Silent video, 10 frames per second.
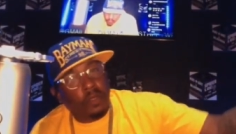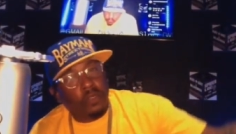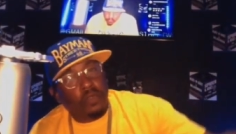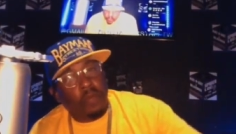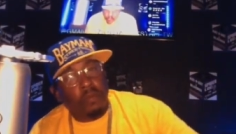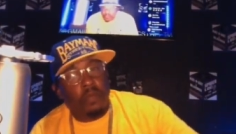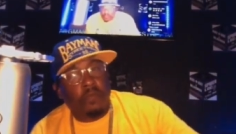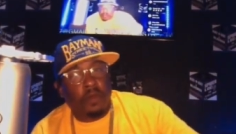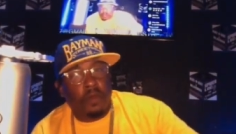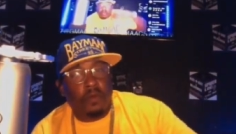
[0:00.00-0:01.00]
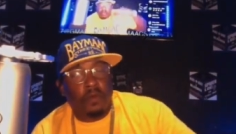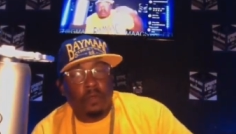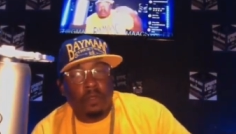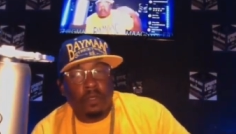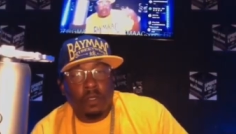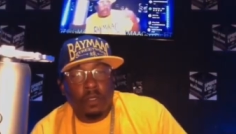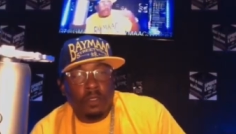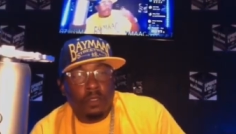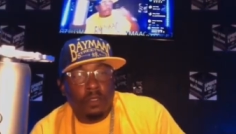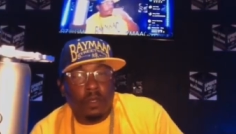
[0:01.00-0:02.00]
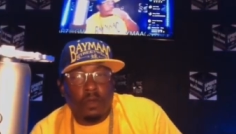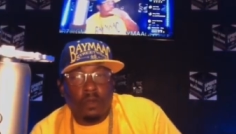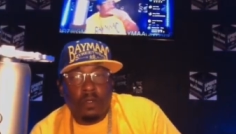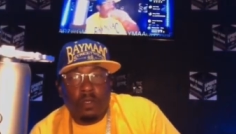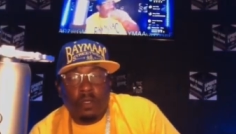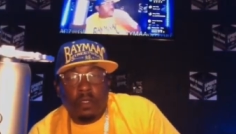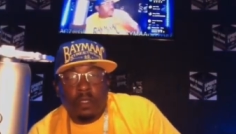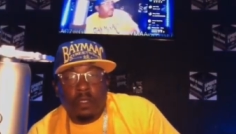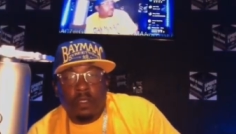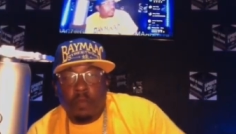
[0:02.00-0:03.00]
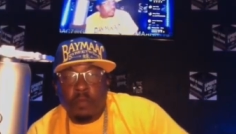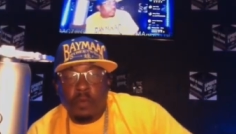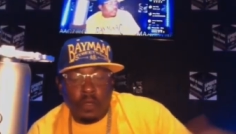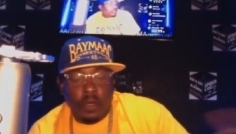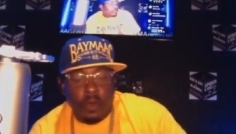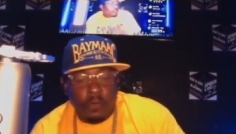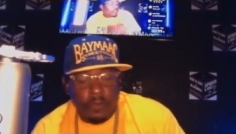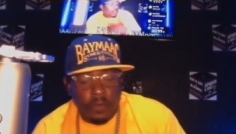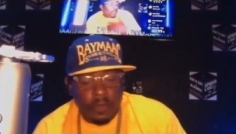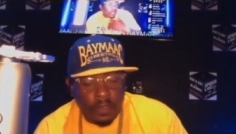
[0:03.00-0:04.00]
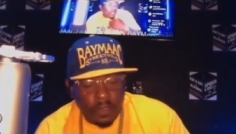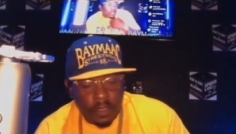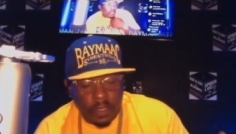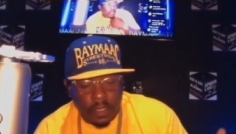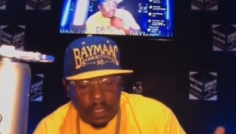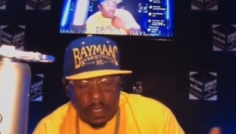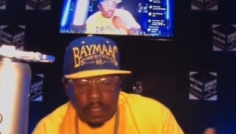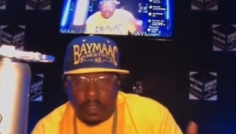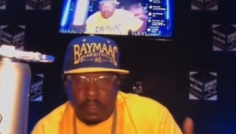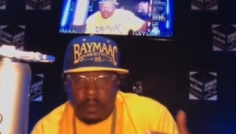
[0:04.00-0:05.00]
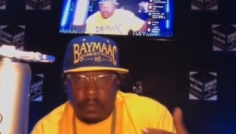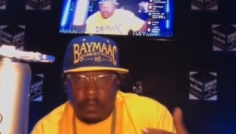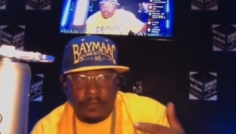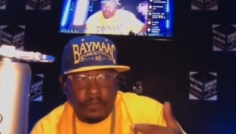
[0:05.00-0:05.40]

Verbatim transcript: They dropped their phone, so they pulled over and um,